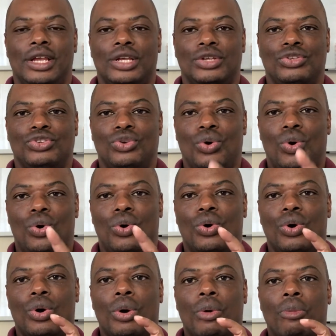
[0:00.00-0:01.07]
So
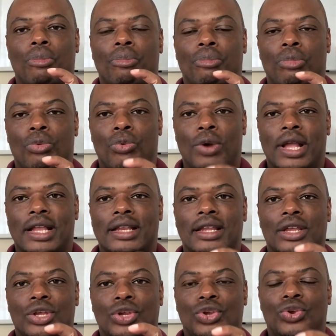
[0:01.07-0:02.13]
when
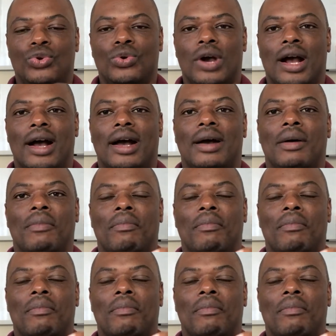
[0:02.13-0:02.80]
you are